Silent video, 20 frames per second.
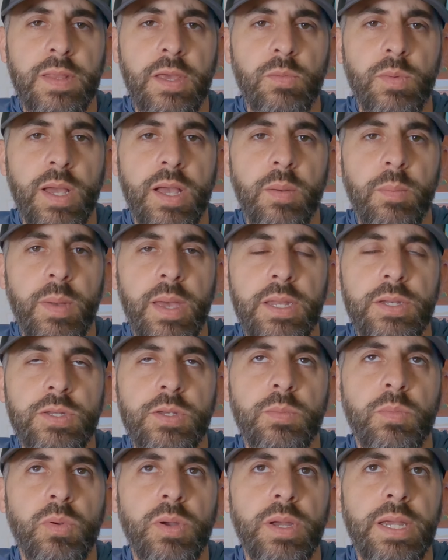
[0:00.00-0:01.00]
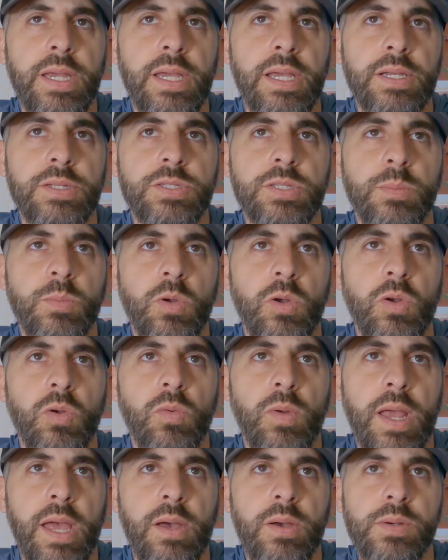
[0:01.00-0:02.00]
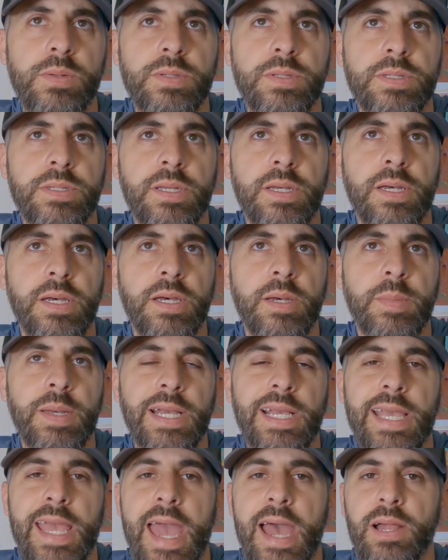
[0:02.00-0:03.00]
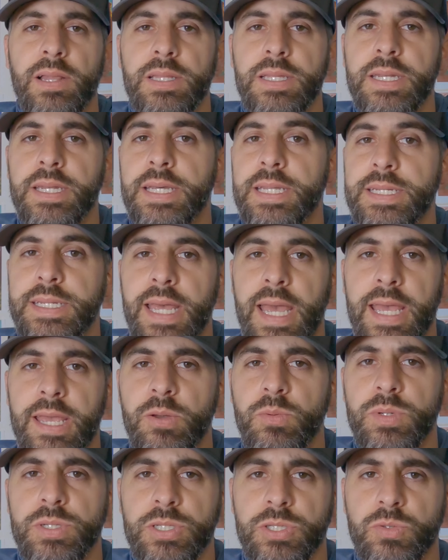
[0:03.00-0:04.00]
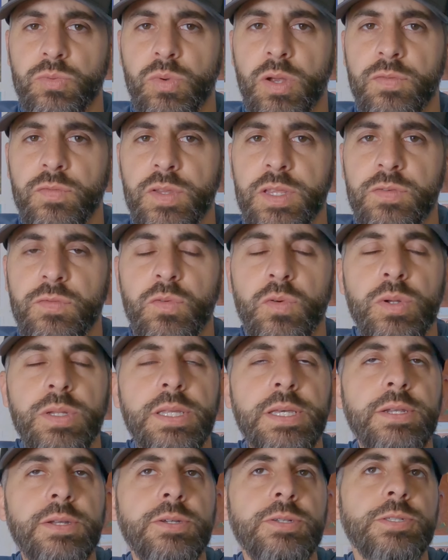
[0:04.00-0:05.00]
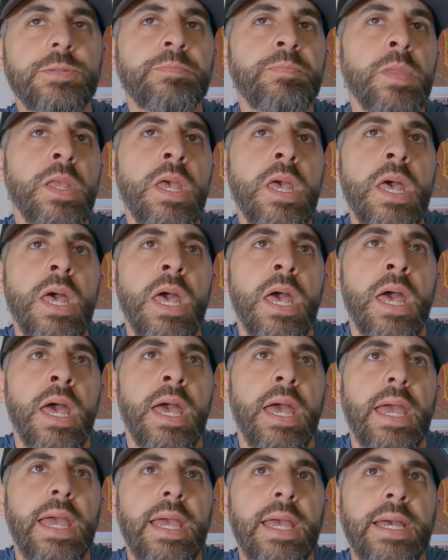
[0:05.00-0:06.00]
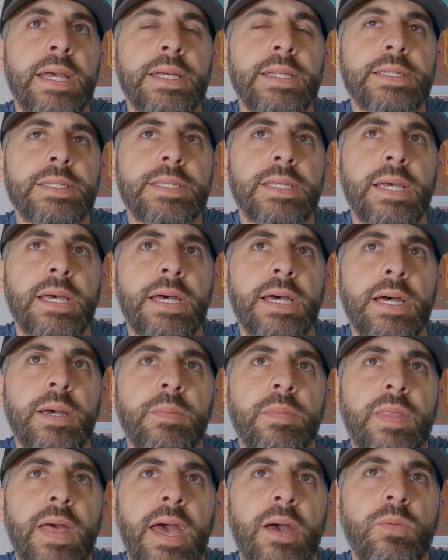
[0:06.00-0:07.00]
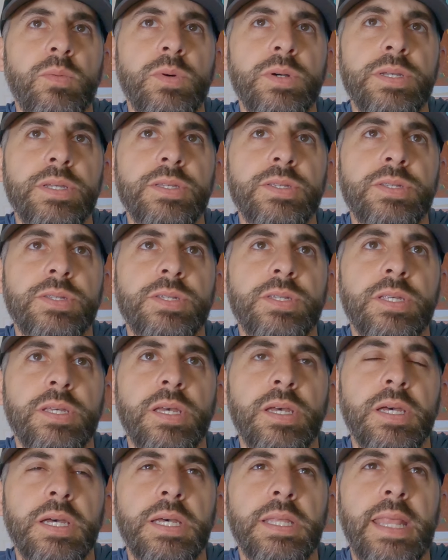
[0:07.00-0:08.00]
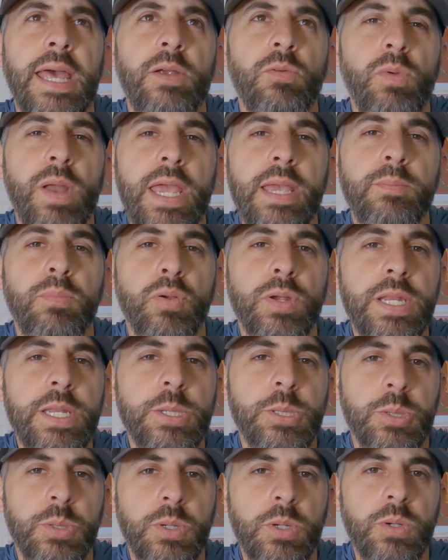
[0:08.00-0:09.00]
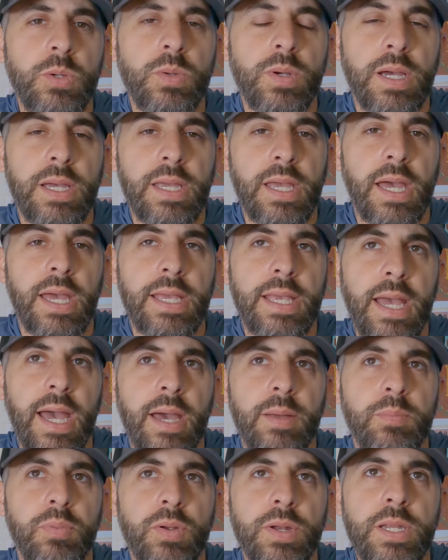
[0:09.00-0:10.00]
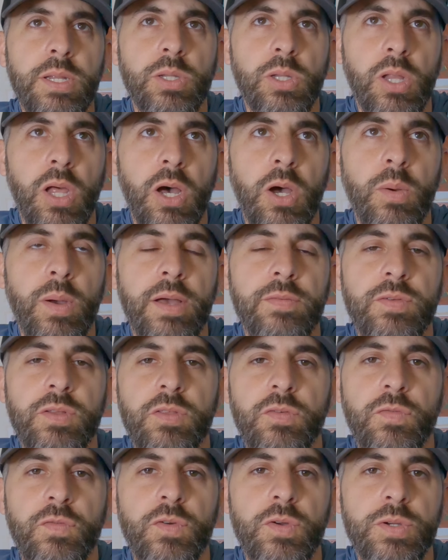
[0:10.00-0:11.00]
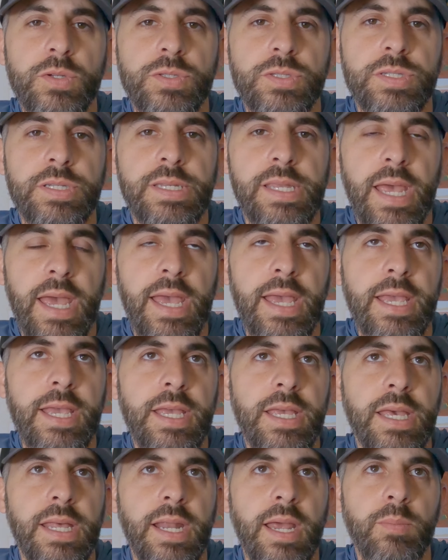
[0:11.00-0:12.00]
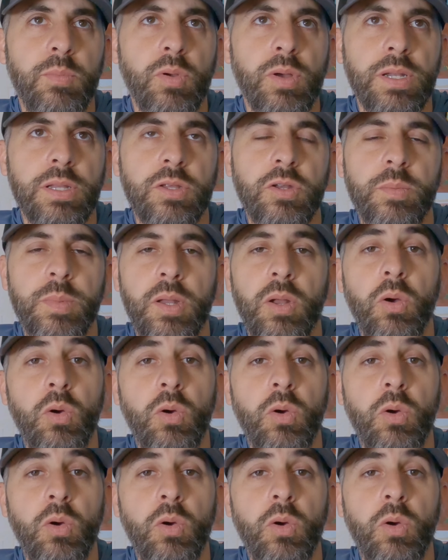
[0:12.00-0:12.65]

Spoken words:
They recommend you bring somewhere around a gallon a day, which is roughly 4 liters. And that rang pretty true. I got pretty low after the first day, and I brought a little bit